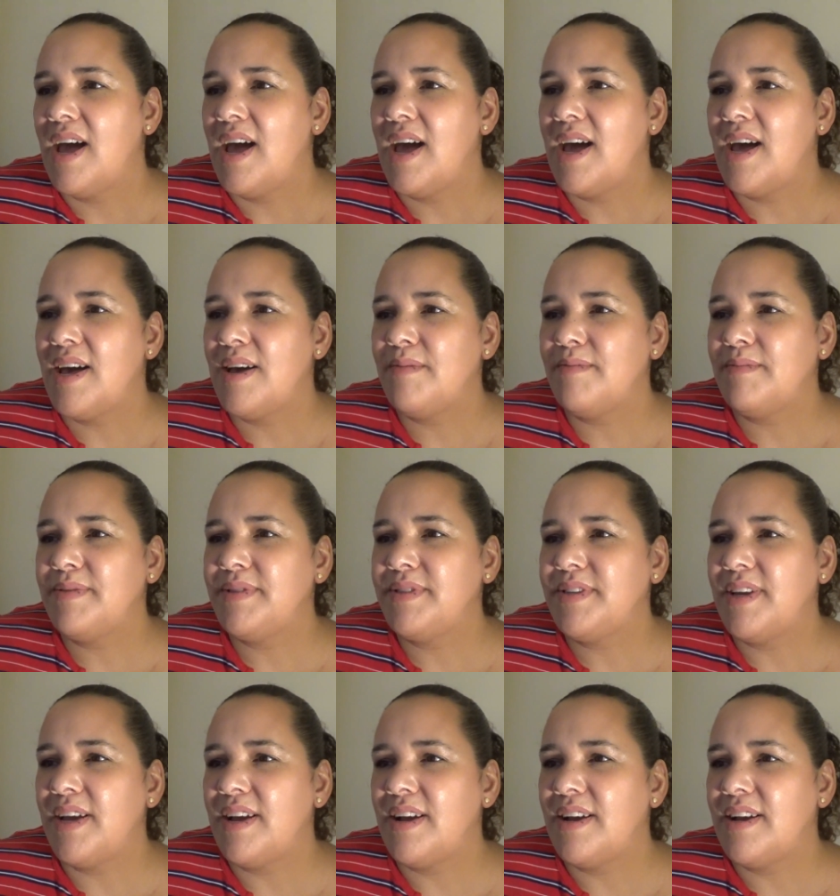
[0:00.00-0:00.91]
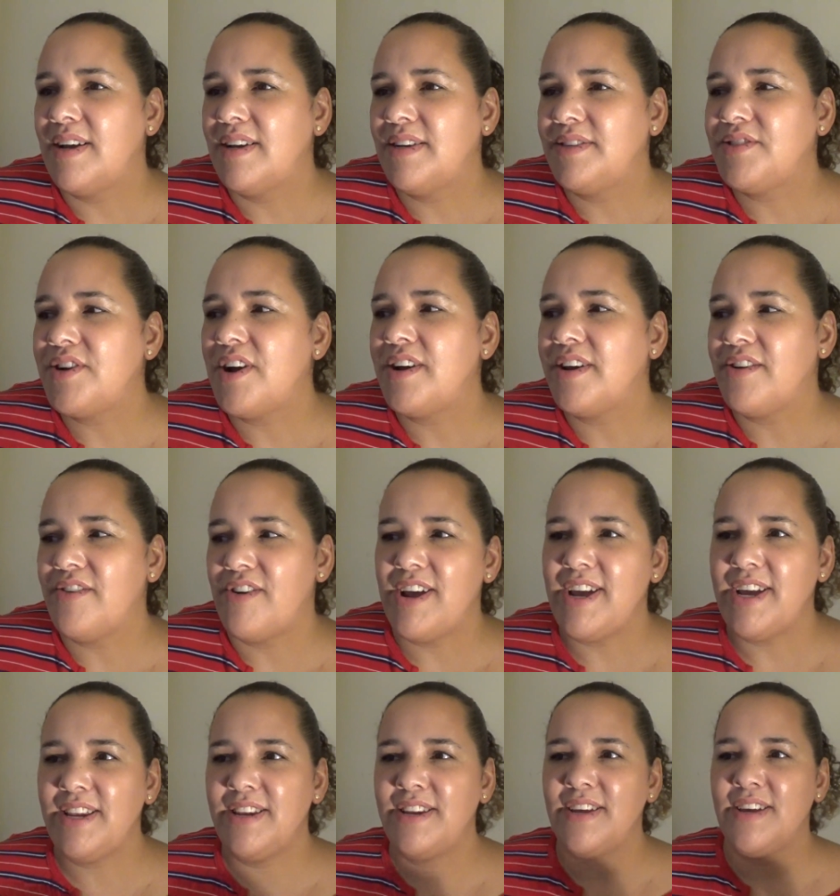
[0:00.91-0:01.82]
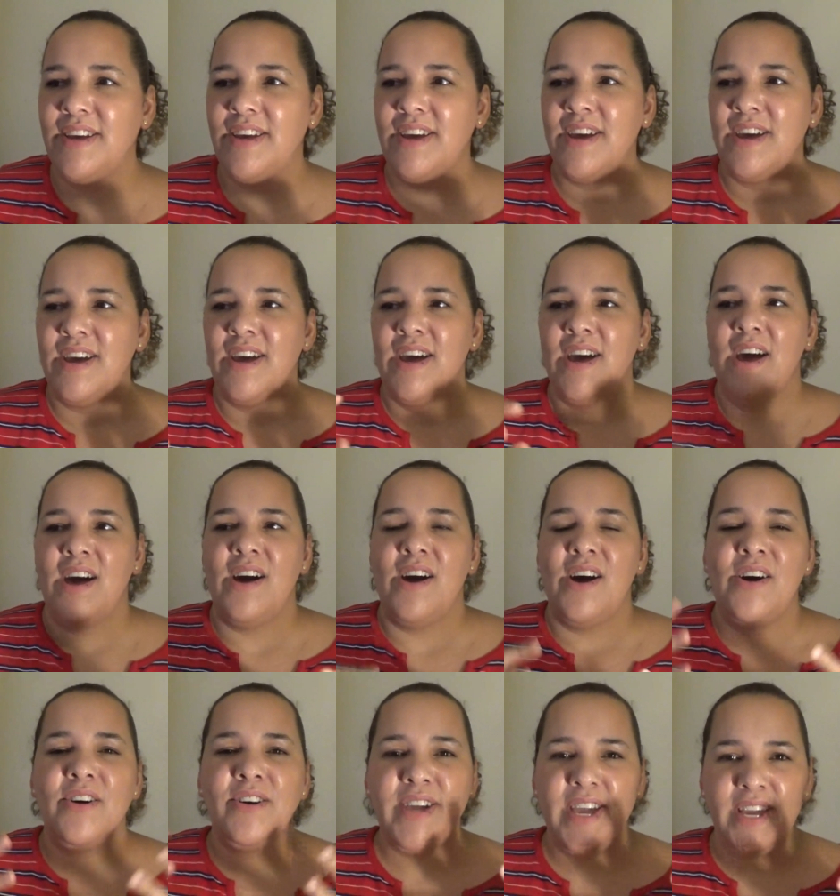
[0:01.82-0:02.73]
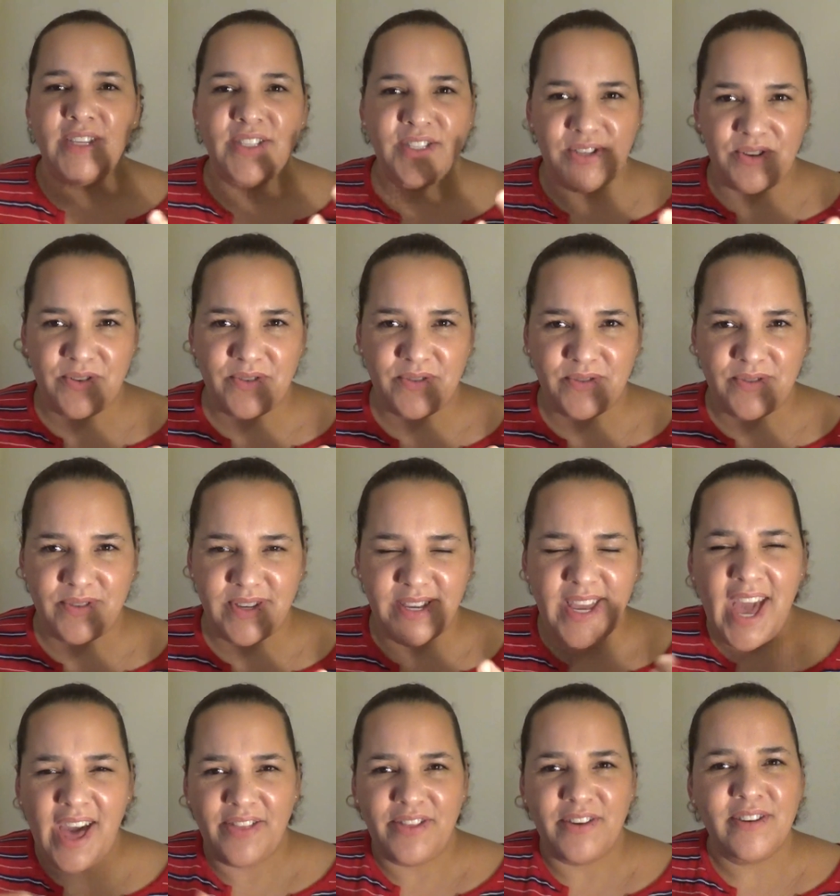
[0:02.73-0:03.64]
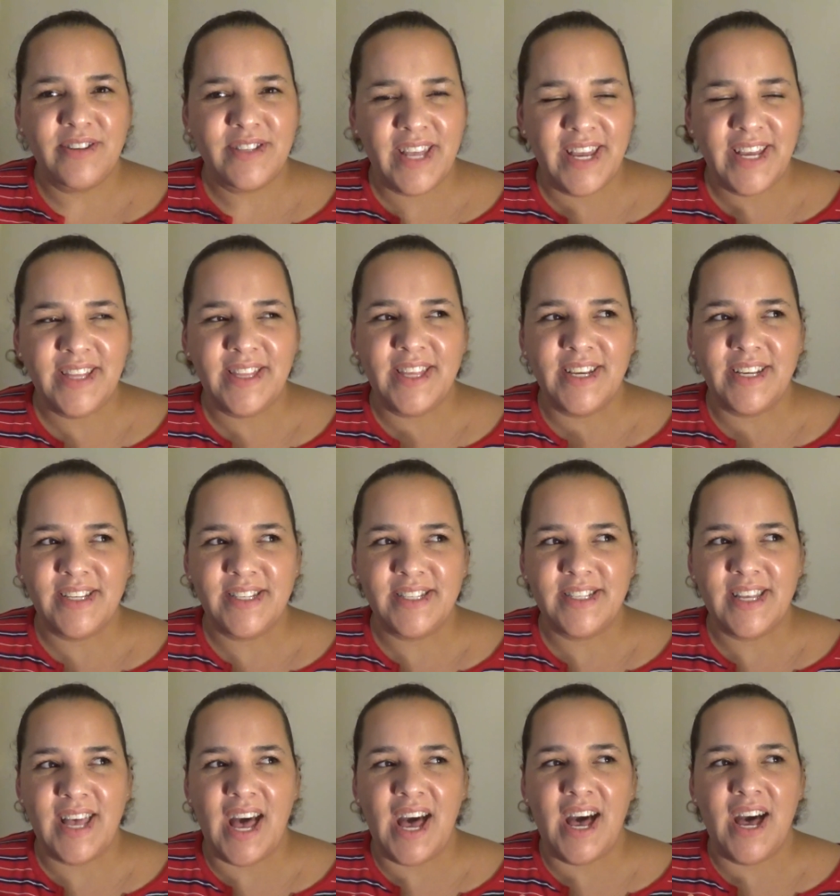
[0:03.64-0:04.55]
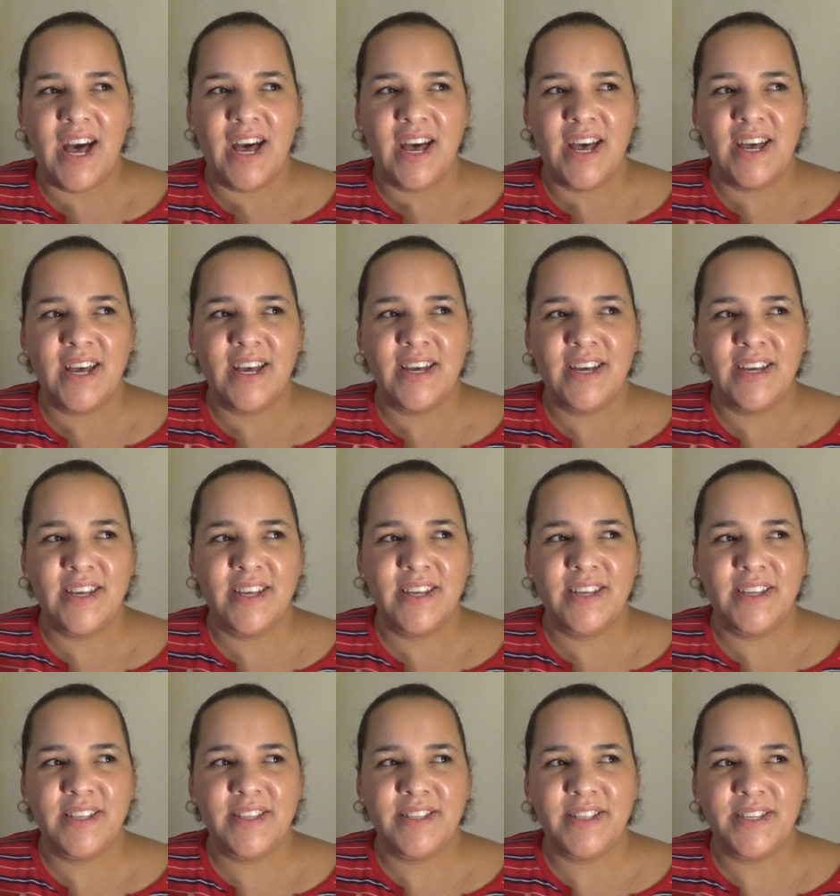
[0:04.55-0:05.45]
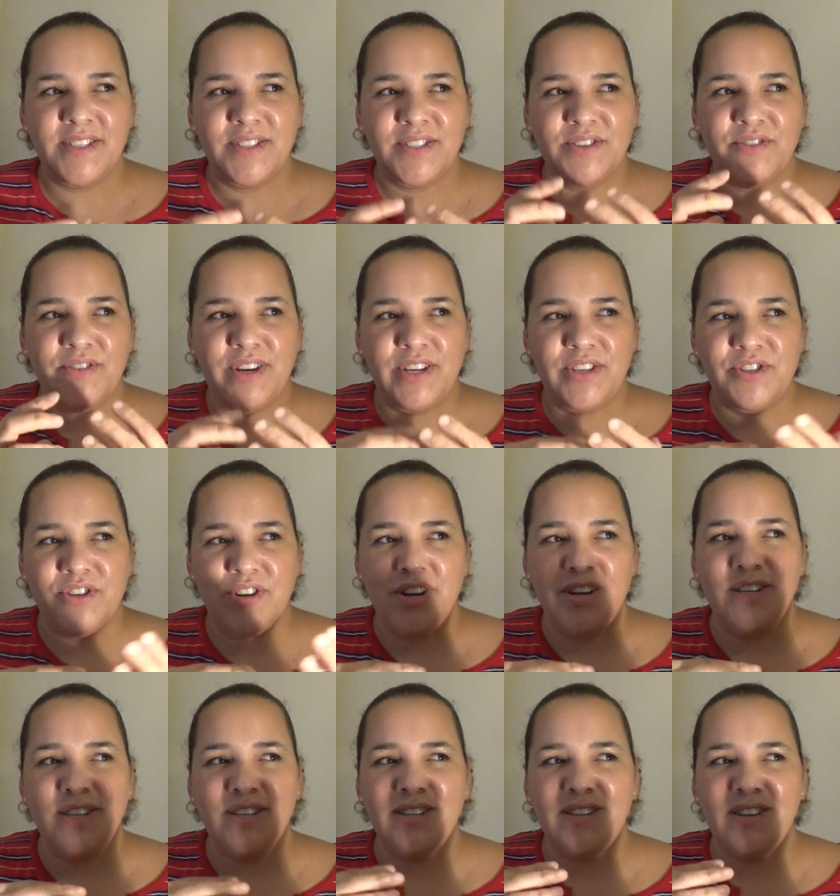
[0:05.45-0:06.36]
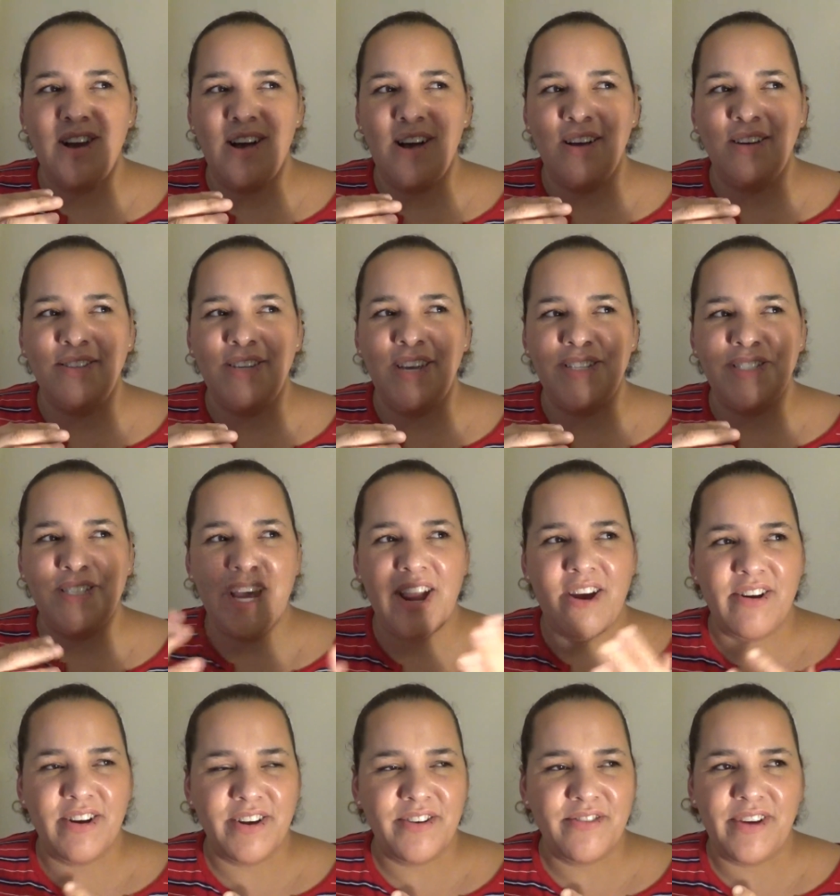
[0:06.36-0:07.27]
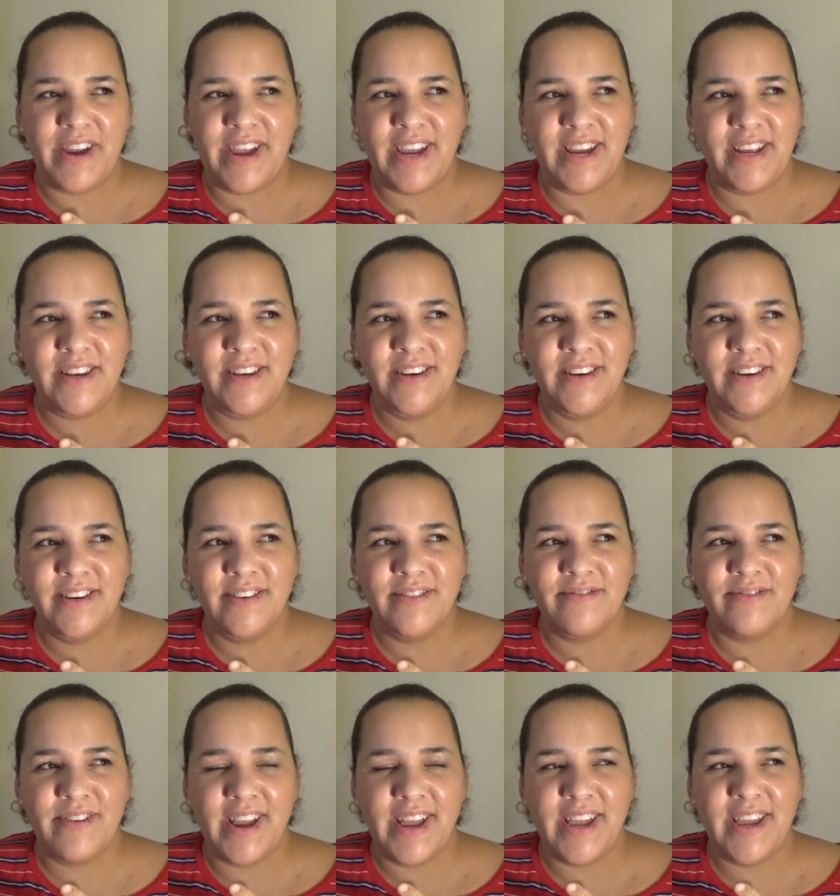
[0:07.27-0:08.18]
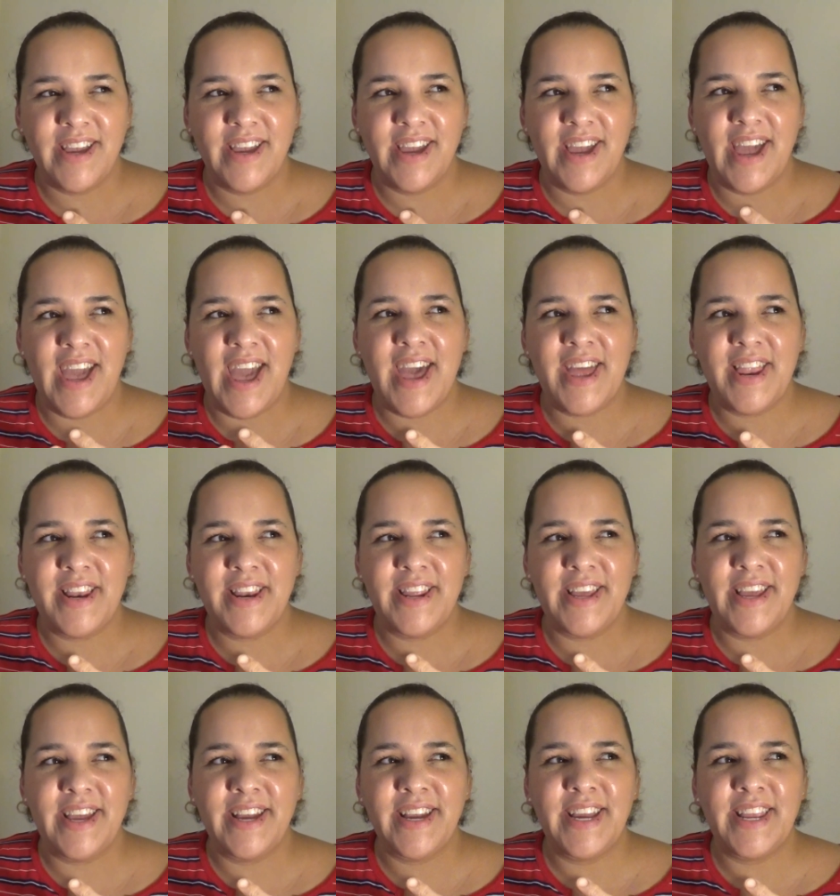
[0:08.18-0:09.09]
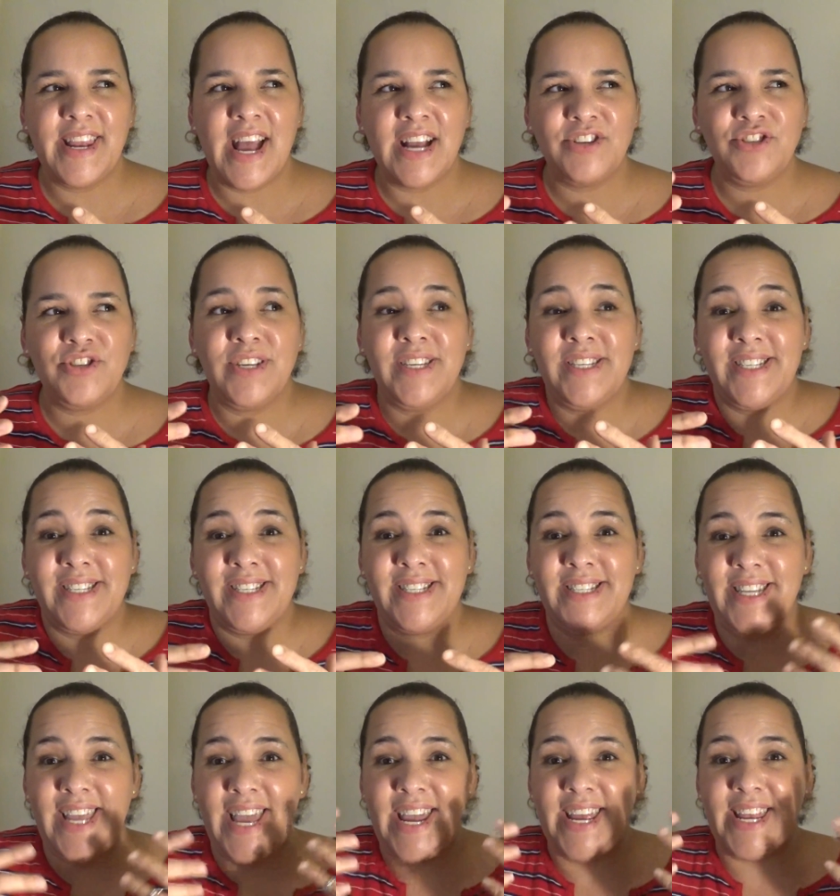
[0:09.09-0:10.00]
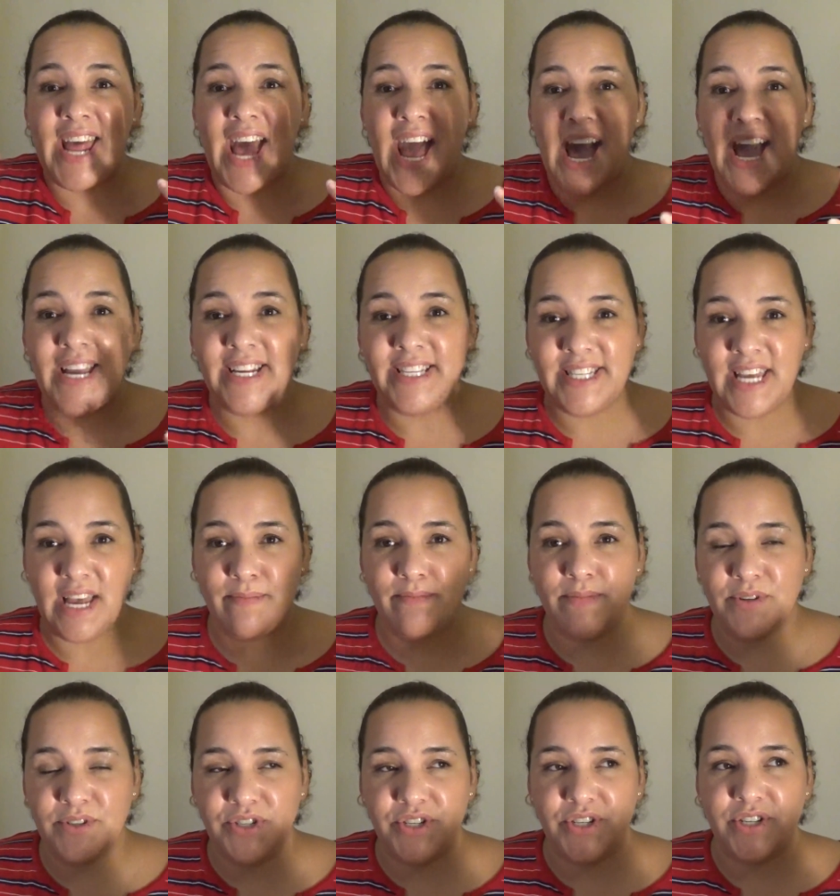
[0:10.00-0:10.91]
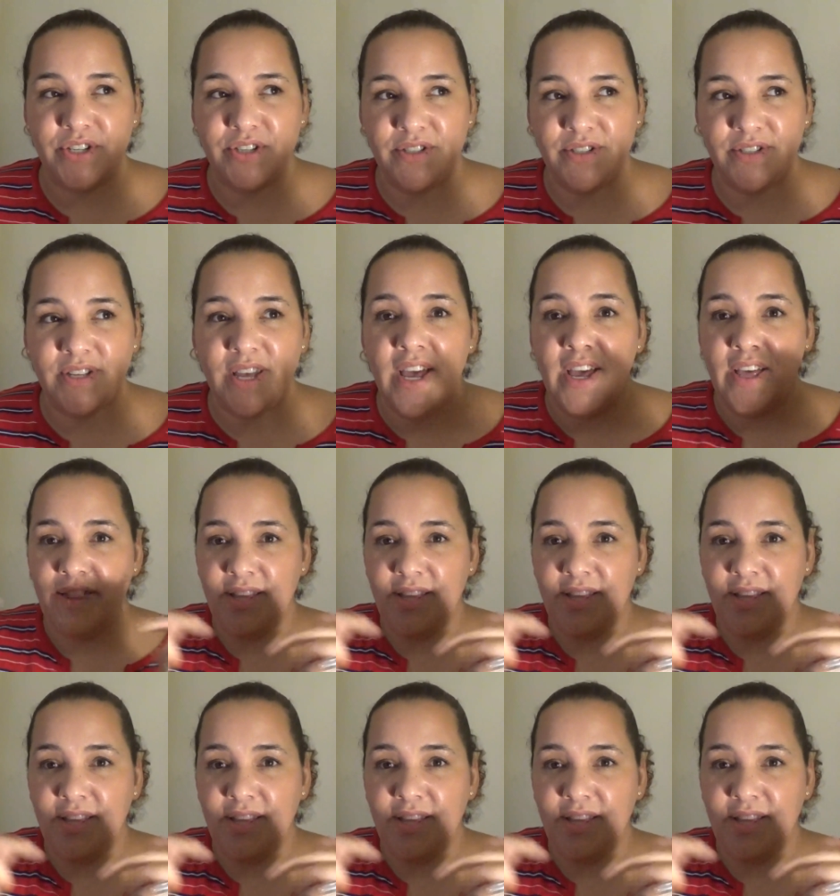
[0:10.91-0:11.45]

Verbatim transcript: Um, uh, tardigrade. Okay, so yeah, there's like this uh, this creature called a tardigrade, right? And it can actually sustain high temperatures.